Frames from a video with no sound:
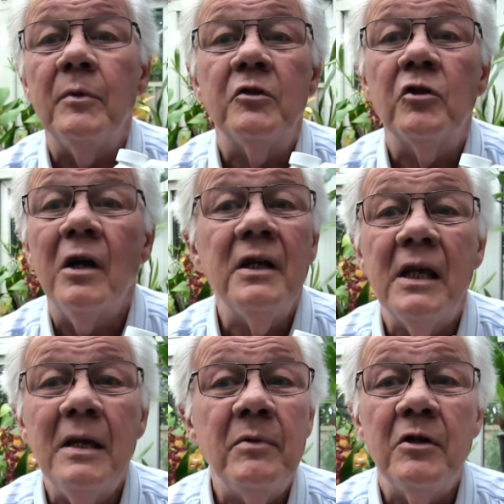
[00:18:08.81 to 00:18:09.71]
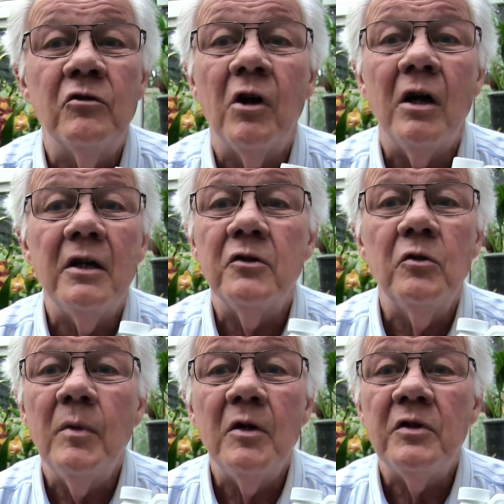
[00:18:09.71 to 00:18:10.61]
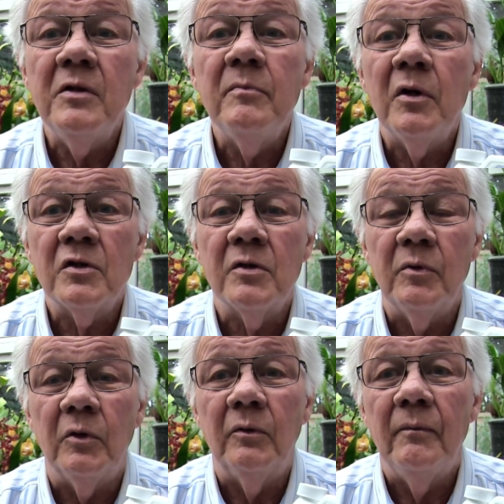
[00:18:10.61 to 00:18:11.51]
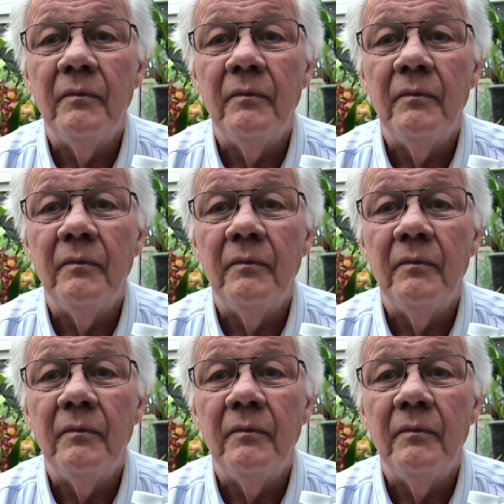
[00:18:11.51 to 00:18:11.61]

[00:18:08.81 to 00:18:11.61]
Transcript: but trying to keep it dry is almost impossible.